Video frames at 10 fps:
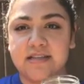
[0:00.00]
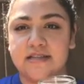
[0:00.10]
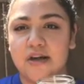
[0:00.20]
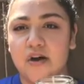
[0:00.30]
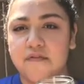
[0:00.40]

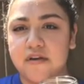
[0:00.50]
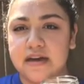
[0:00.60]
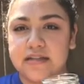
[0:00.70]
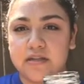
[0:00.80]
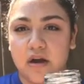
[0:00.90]
So if you
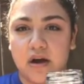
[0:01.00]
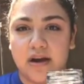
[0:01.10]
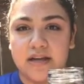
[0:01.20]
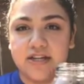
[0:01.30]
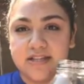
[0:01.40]
guys are
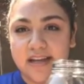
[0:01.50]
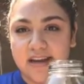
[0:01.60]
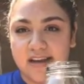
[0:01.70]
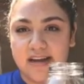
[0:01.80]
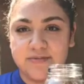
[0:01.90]
interested
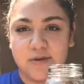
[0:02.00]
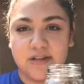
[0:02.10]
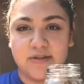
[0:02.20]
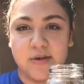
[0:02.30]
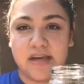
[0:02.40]
and you guys want
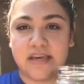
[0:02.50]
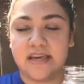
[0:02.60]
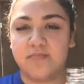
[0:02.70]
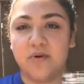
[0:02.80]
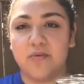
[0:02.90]
to do it,
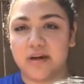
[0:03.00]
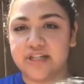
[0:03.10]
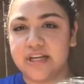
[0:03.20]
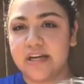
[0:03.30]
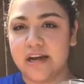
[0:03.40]
keep on
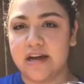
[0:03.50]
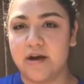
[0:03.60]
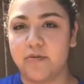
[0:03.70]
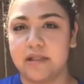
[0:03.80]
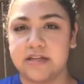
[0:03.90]
watching and I
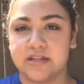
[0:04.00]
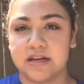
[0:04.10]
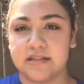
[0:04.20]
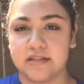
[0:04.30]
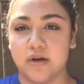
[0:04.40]
will let you
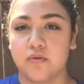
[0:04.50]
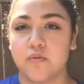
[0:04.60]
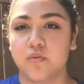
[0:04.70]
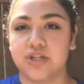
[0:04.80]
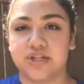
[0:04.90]
guys know
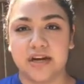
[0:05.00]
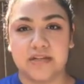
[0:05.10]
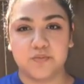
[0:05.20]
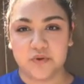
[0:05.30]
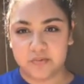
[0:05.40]
what you guys
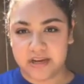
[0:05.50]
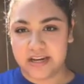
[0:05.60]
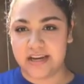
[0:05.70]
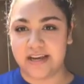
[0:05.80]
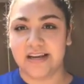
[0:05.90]
will be
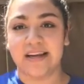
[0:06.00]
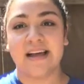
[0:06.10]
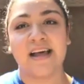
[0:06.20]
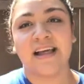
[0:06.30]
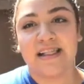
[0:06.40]
needing.
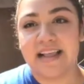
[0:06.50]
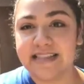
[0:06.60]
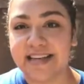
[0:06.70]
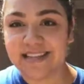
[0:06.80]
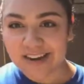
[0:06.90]
Let's
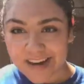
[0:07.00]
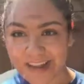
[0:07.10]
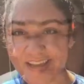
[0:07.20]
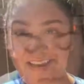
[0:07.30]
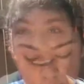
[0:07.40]
get started.